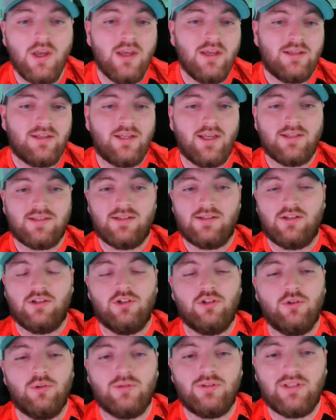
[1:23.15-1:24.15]
Yes, it's a
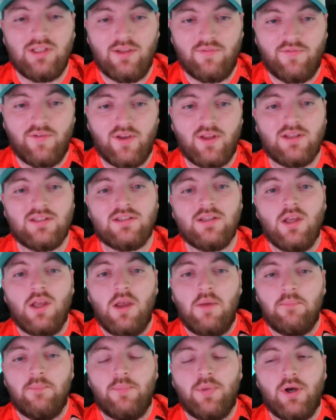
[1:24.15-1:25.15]
new defense,
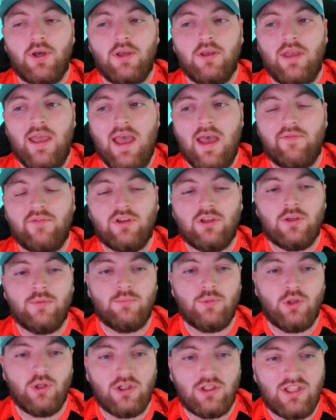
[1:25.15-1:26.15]
but having
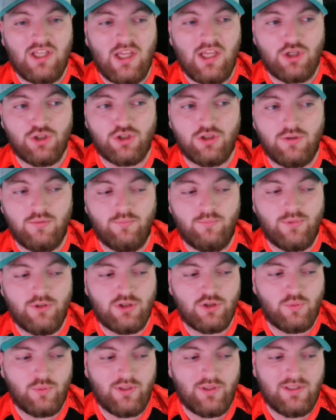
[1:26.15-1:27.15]
communication
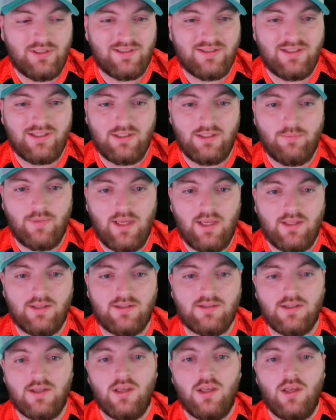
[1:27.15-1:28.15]
between
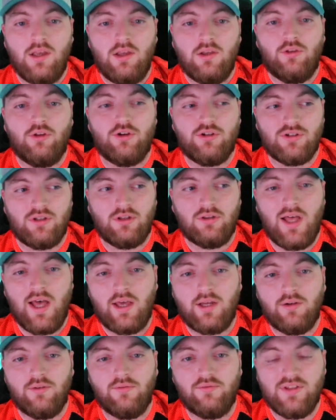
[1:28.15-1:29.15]
teammates, there's a lot
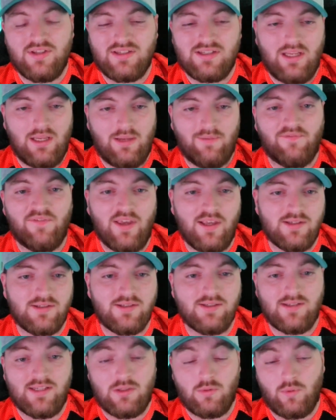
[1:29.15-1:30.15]
of the same
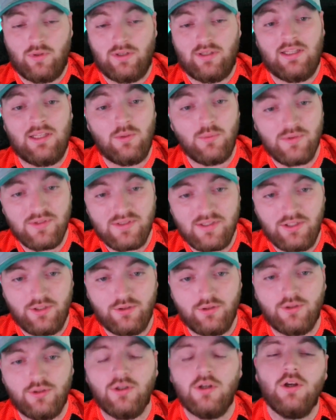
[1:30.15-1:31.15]
faces as when he was
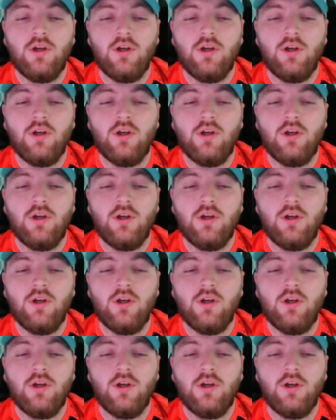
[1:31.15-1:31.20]
here.